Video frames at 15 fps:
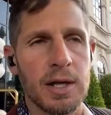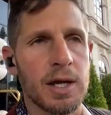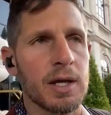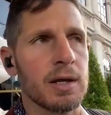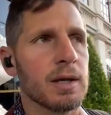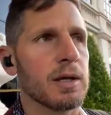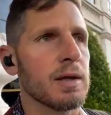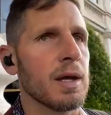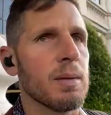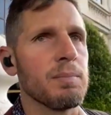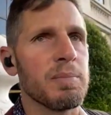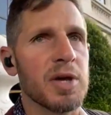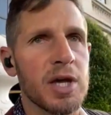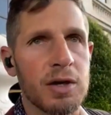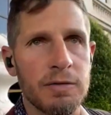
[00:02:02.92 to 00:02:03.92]
and, and
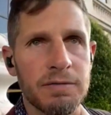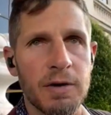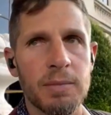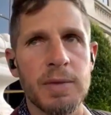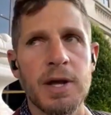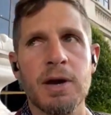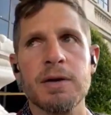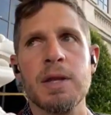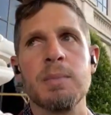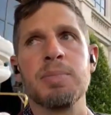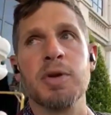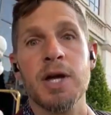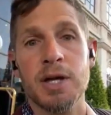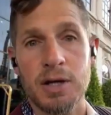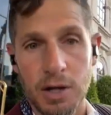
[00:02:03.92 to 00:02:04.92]
him being from there and then
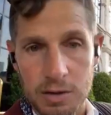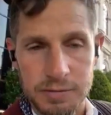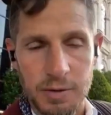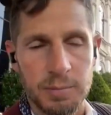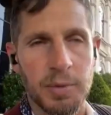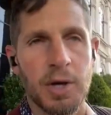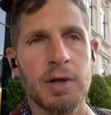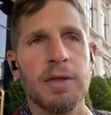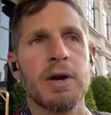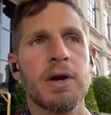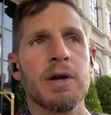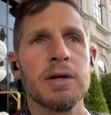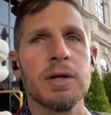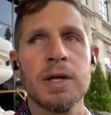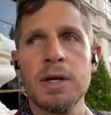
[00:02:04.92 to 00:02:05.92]
playing college football in
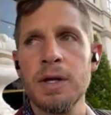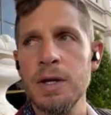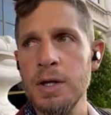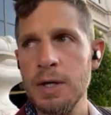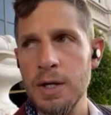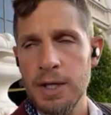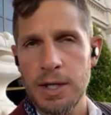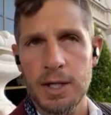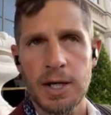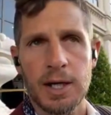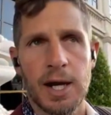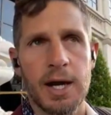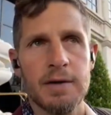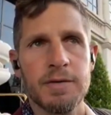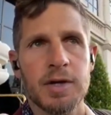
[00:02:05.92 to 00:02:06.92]
there. And uh,
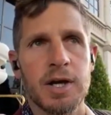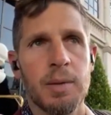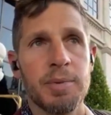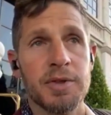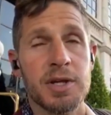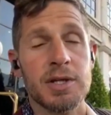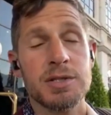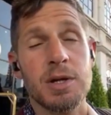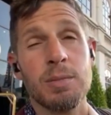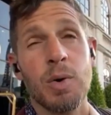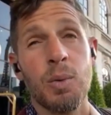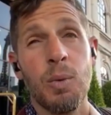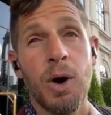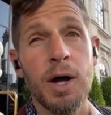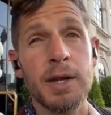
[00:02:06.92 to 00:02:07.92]
I have a couple things.
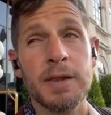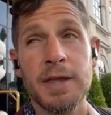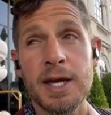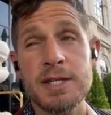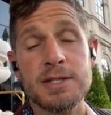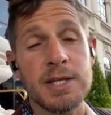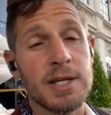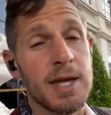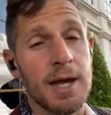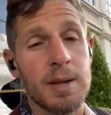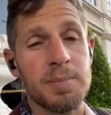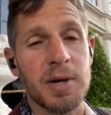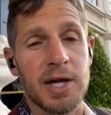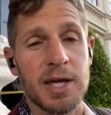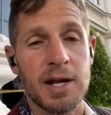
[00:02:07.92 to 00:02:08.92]
Number one, they see
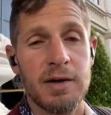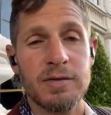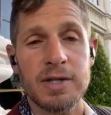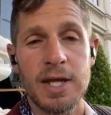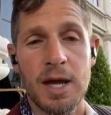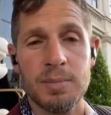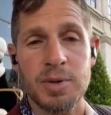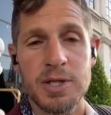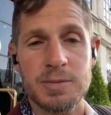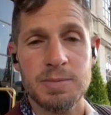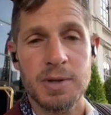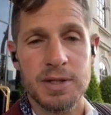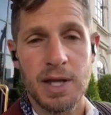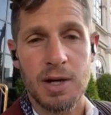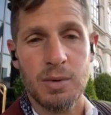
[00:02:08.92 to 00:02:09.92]
Kenny Pickett every day.
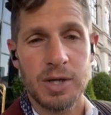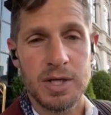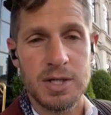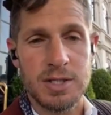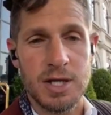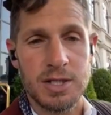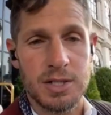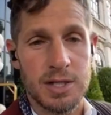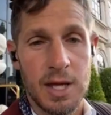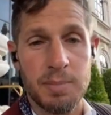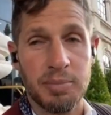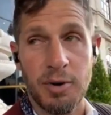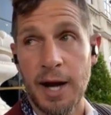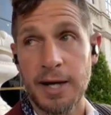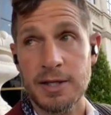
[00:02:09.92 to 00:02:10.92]
Pittsburgh, that organization, they
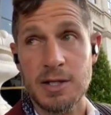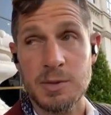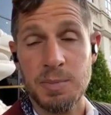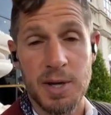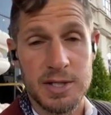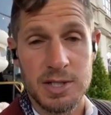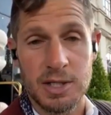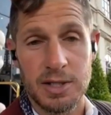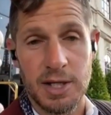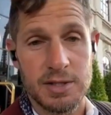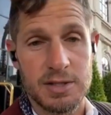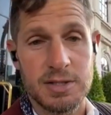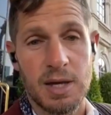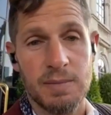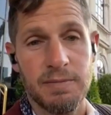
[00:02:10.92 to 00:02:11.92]
practice basically on
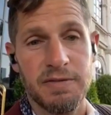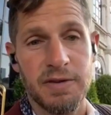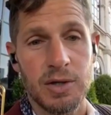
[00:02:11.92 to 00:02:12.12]
the same